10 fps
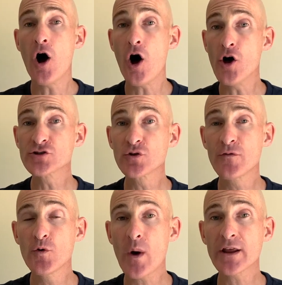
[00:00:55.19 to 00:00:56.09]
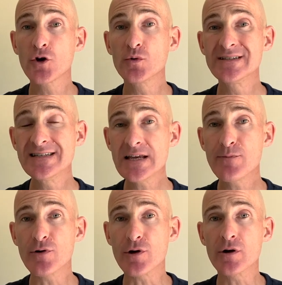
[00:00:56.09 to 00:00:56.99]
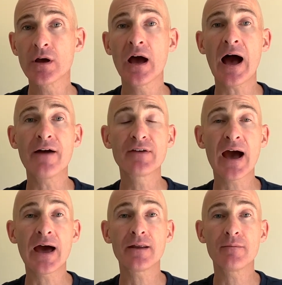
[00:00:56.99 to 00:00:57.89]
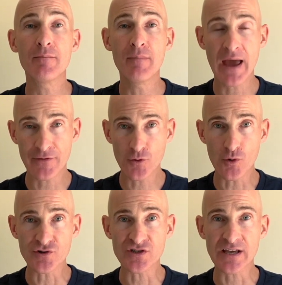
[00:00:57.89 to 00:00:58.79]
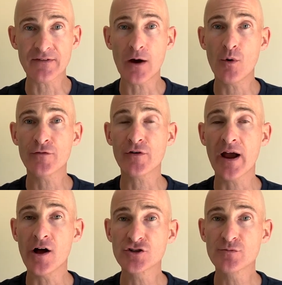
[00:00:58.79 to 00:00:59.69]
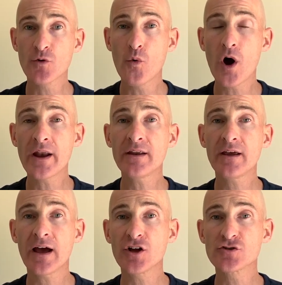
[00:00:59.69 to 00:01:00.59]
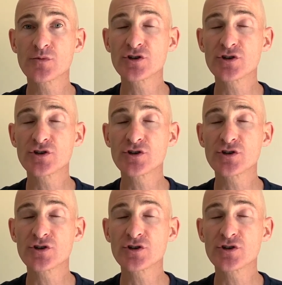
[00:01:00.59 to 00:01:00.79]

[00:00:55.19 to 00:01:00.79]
Also, if you wanna go deeper, I've got math courses. I've got one for Algebra 1, Algebra